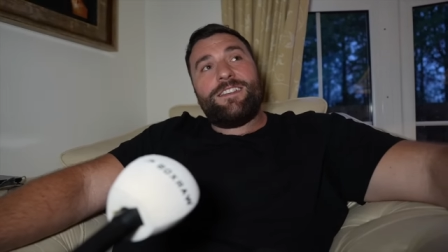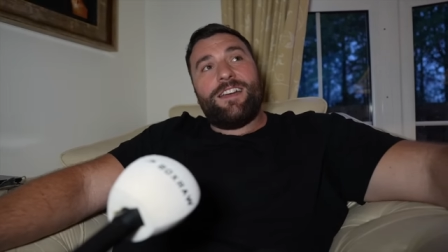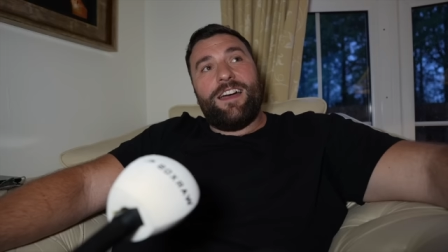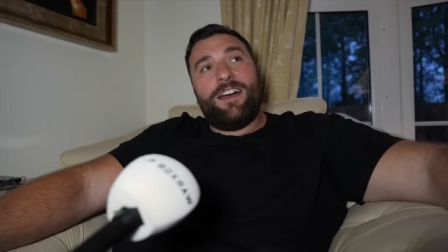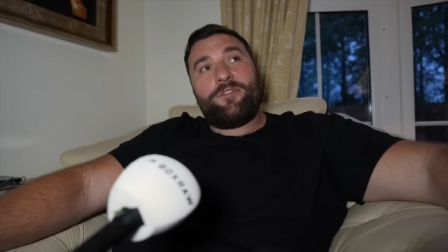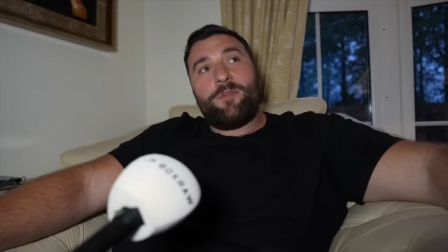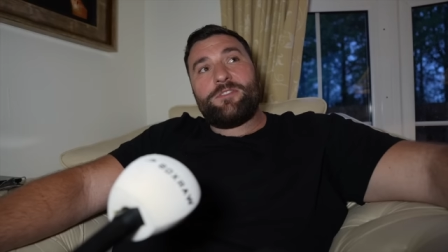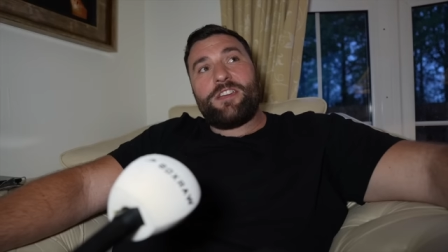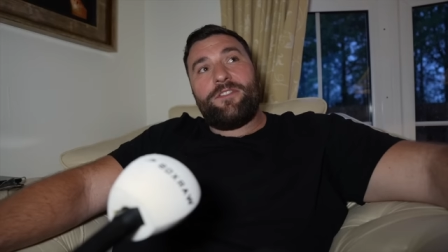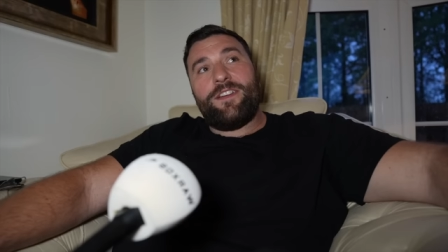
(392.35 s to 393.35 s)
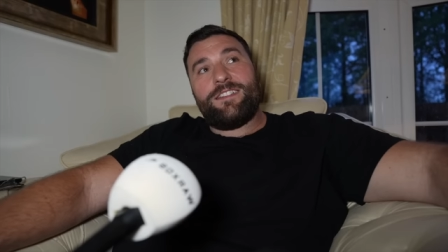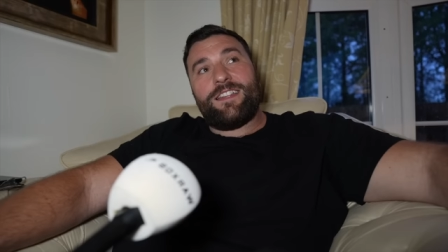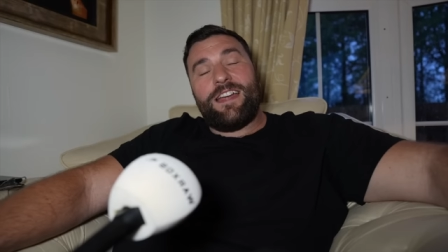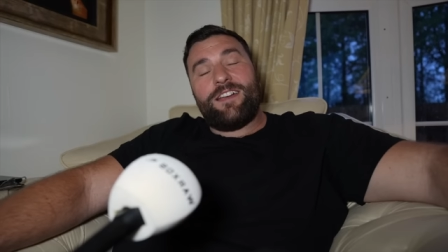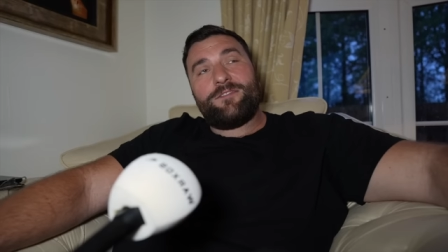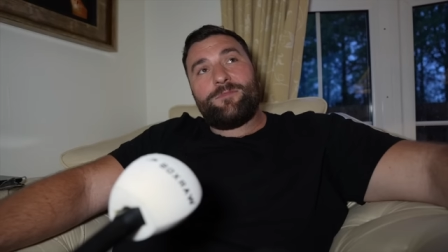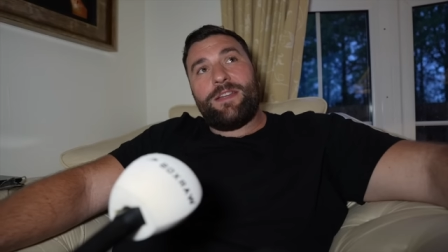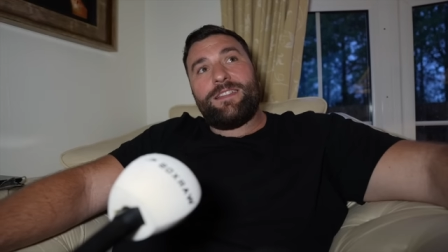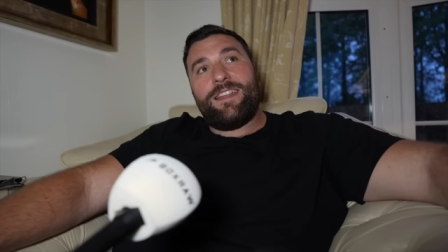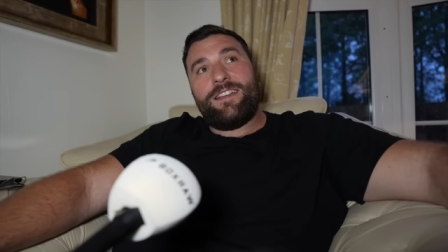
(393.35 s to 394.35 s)
uh, from Sheffield and that
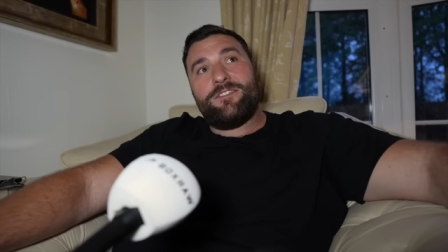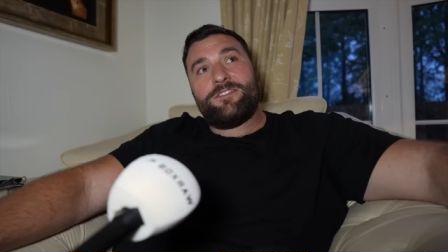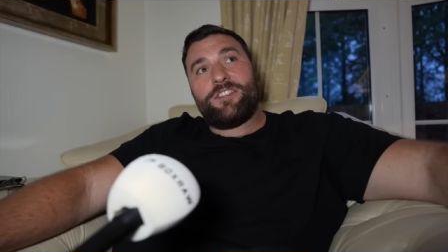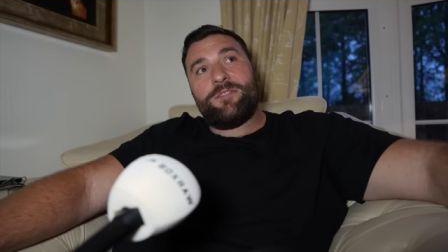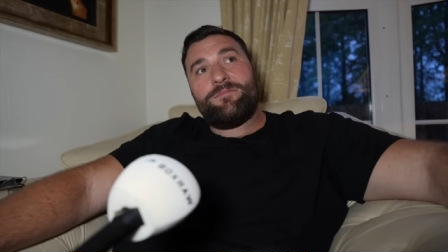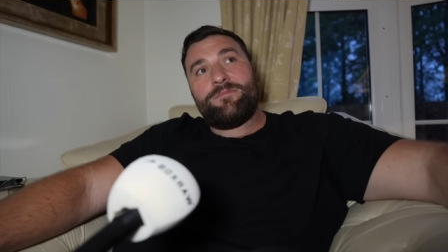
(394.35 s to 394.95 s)
Brendan Ingoldsby.